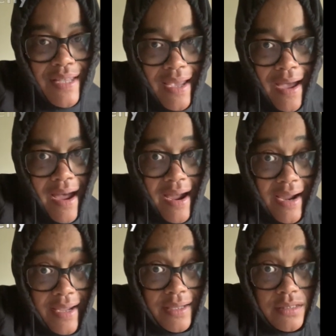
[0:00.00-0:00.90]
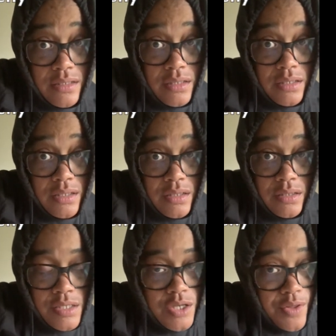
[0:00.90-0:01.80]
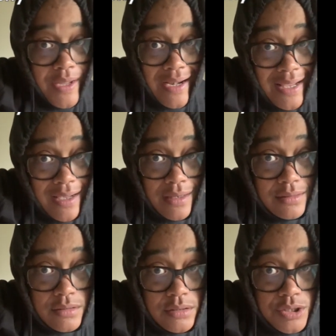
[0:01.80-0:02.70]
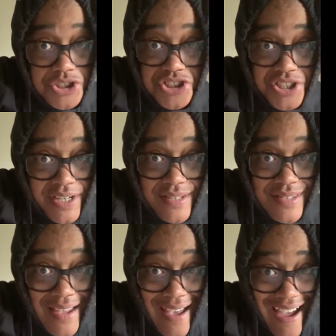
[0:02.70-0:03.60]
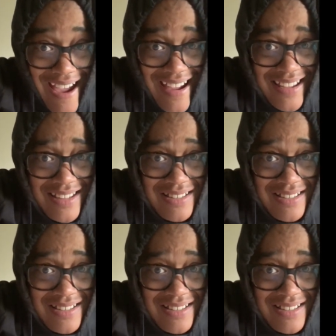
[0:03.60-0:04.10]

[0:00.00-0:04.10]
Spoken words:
say hi? That's all they need. Just say hi.